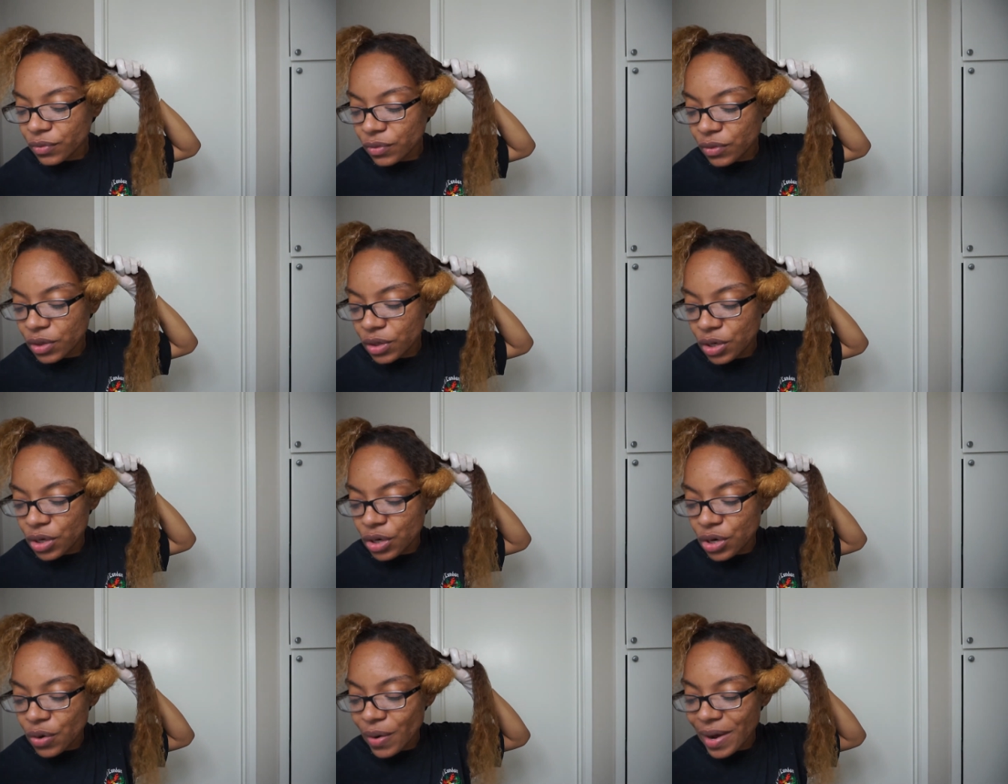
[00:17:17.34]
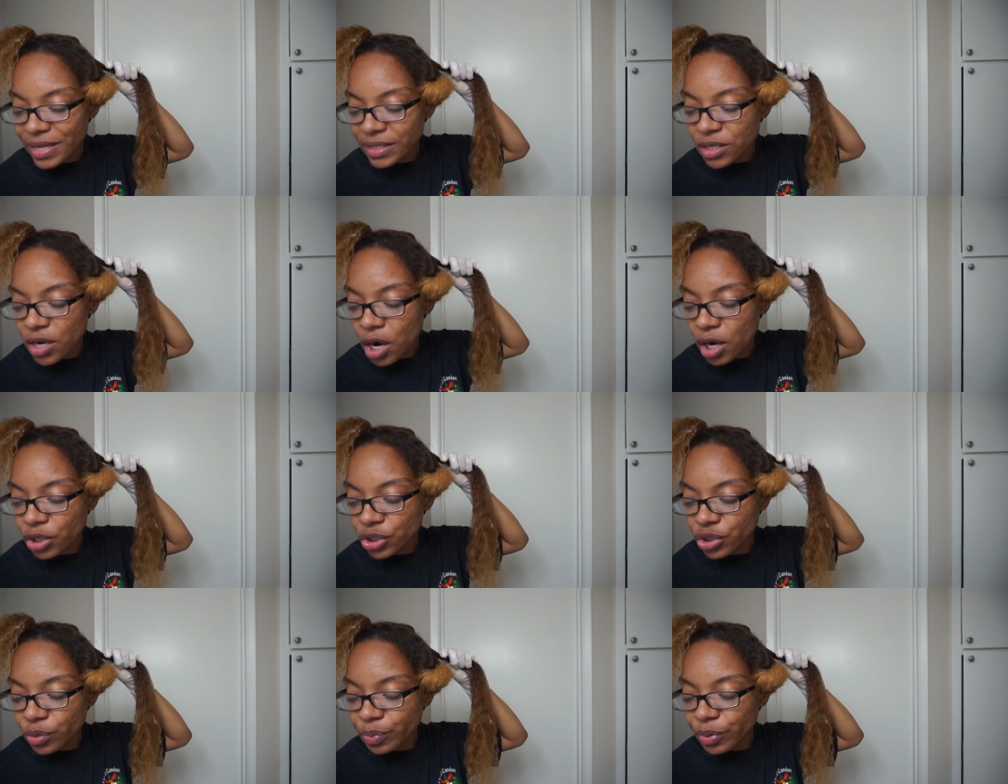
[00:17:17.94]
You know, as an
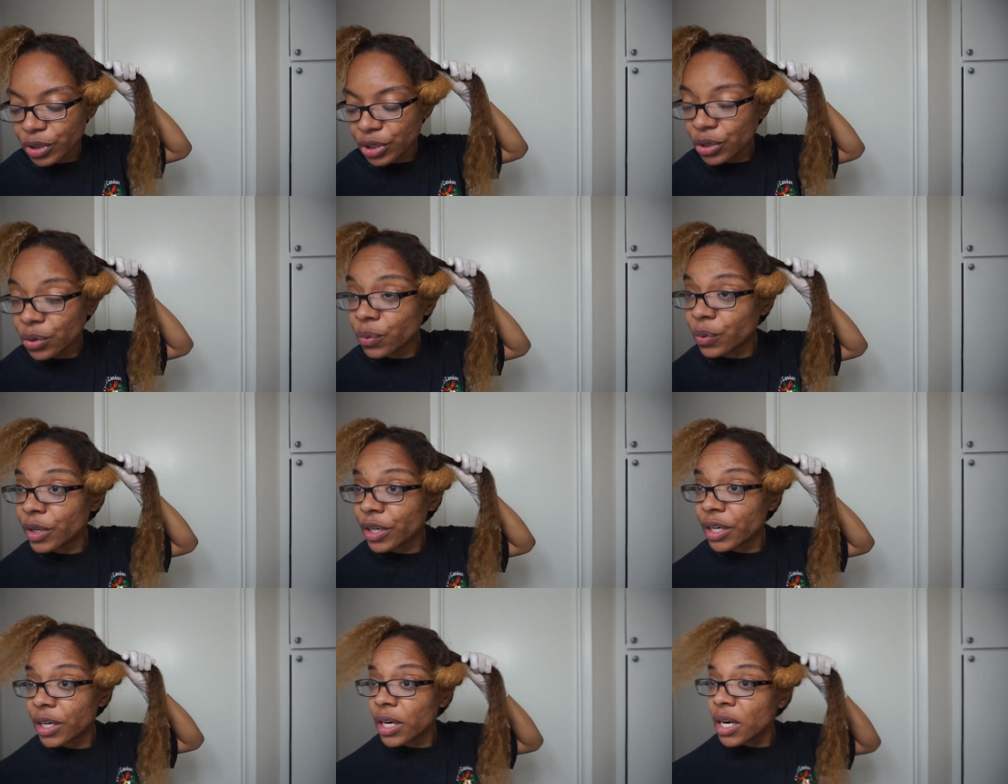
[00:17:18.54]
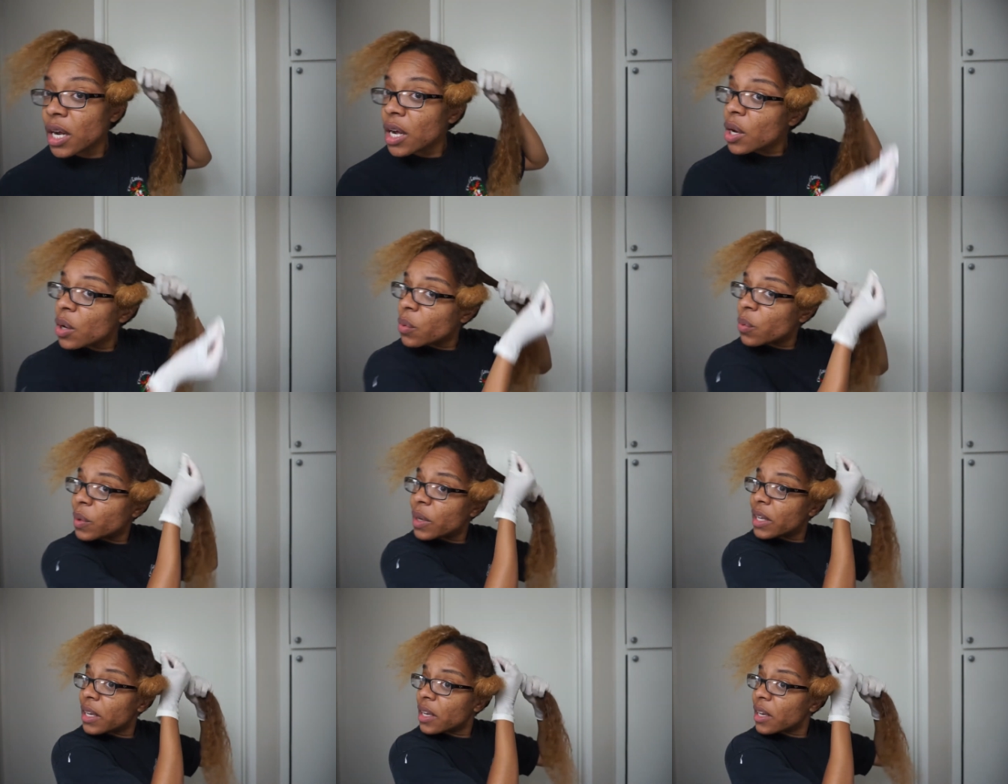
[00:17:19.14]
entrepreneur,
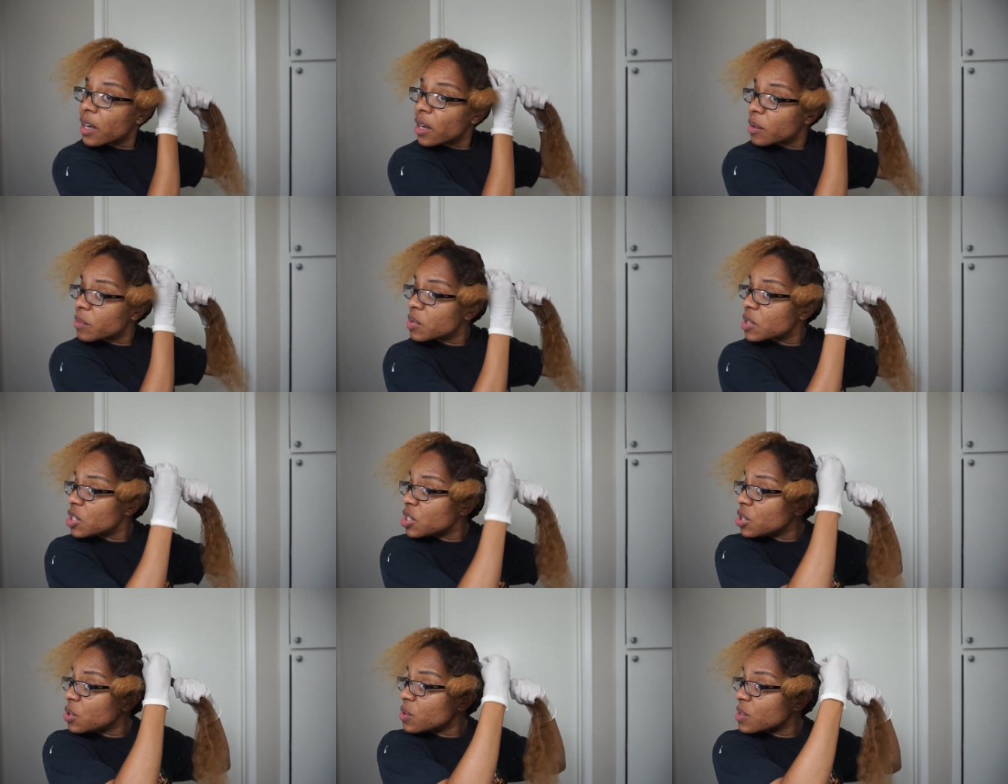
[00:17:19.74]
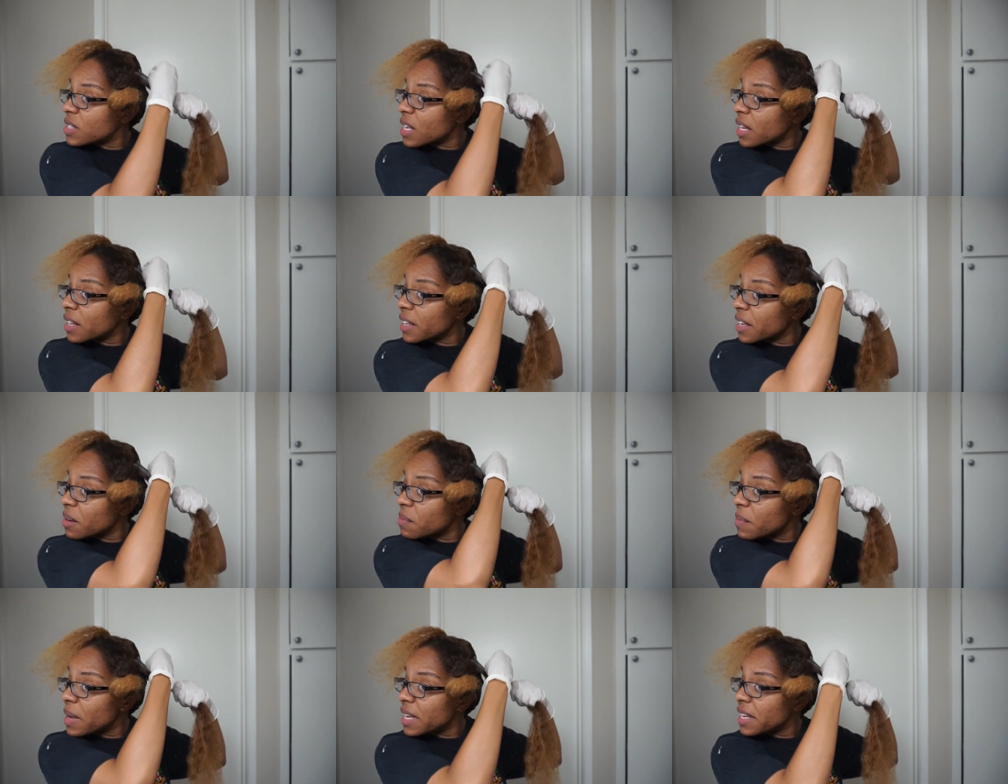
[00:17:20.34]
when it comes to selling
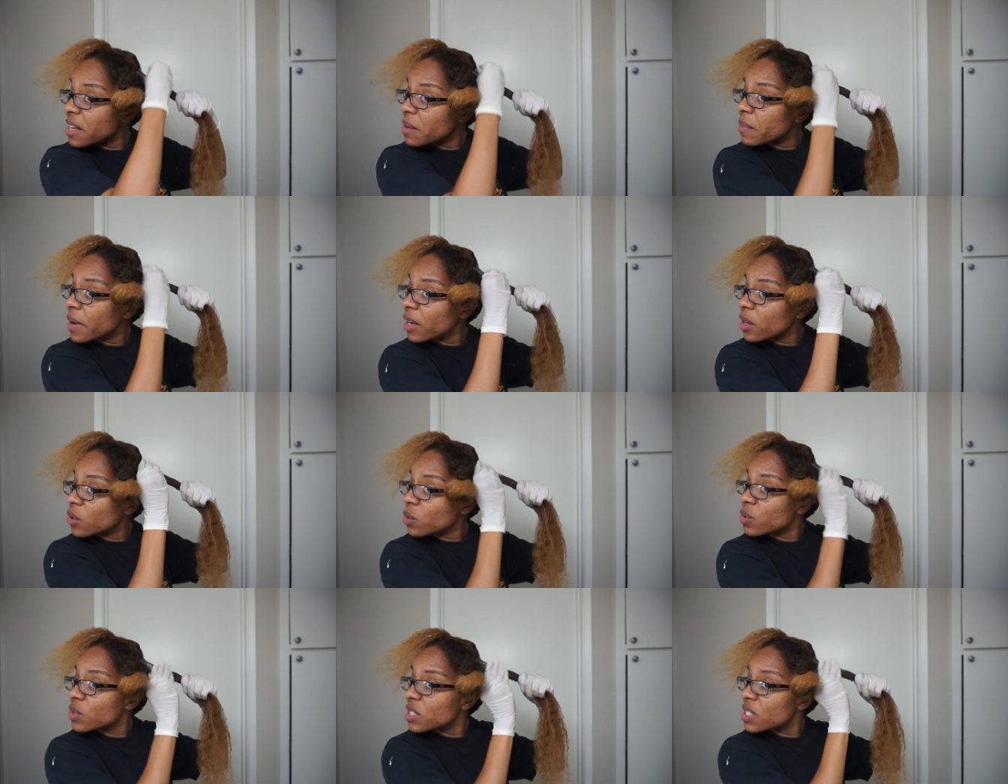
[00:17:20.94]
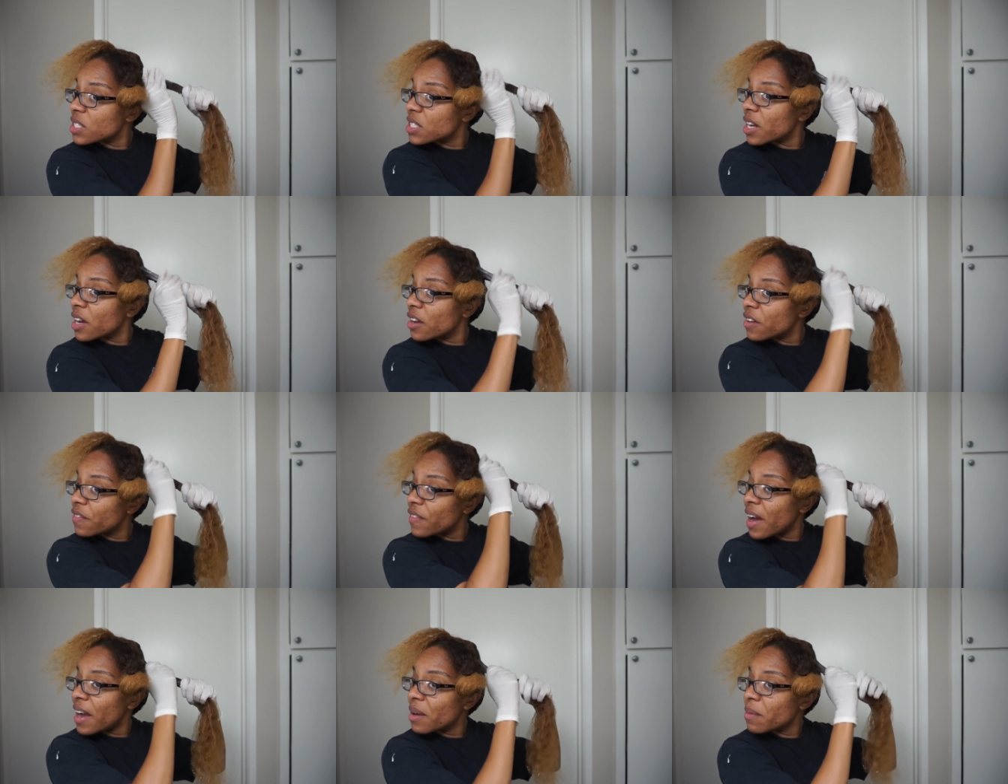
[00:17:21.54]
and making my own
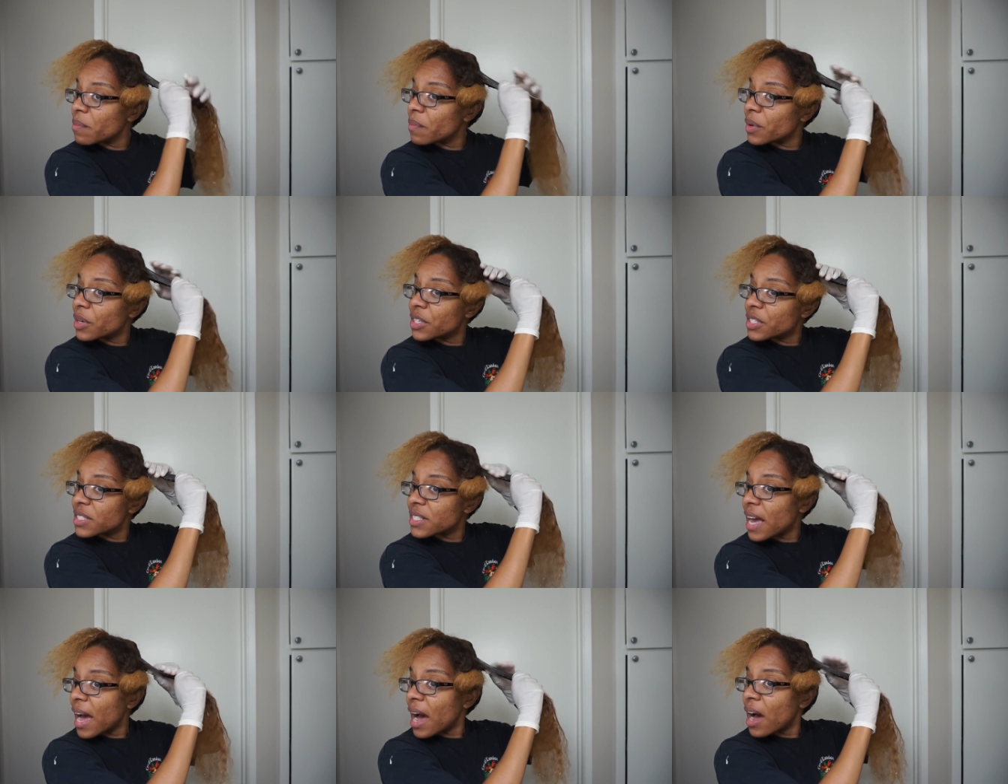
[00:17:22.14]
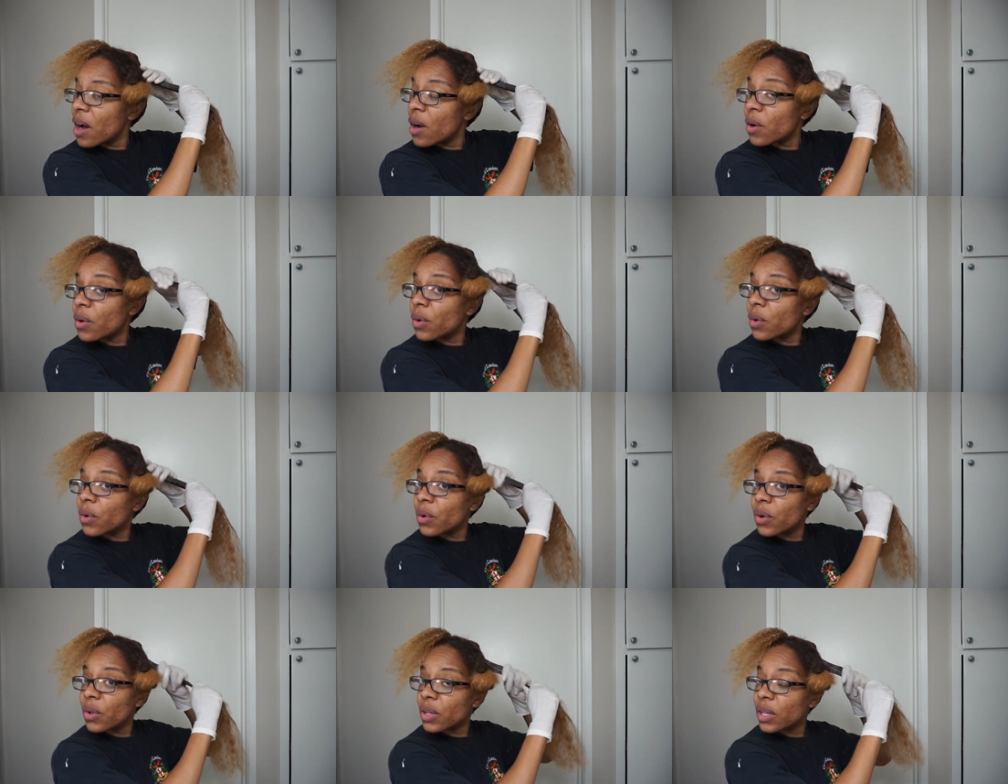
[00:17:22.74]
stuff, I'm burnt
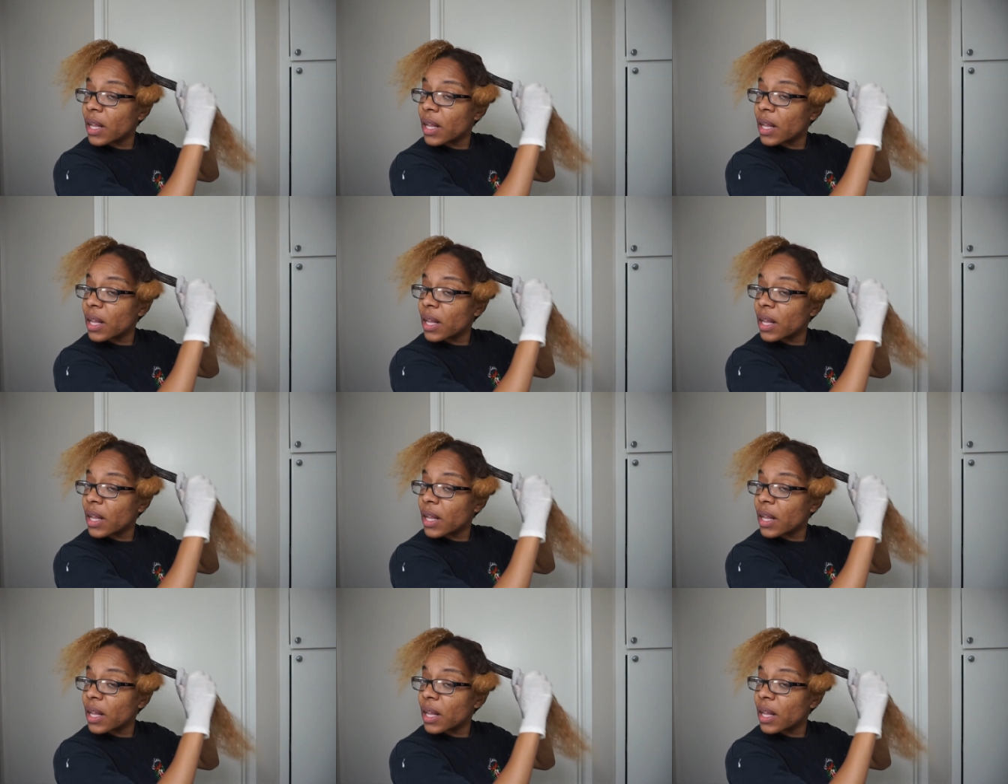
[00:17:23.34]
out.